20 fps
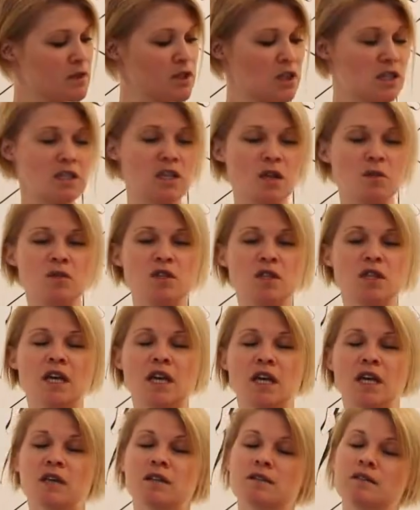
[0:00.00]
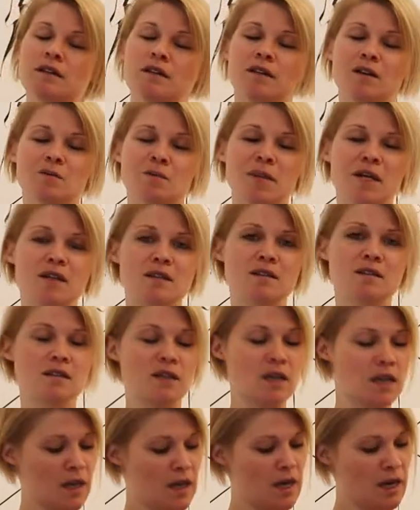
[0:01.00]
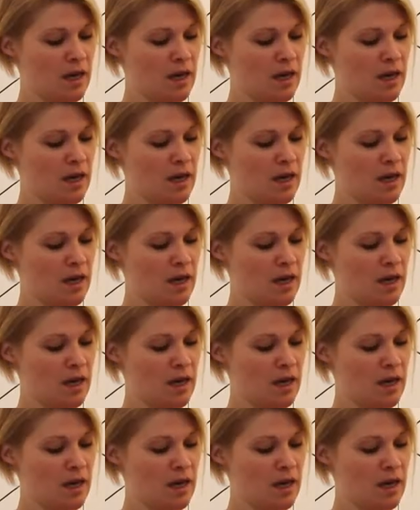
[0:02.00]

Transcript: just up to their armpits.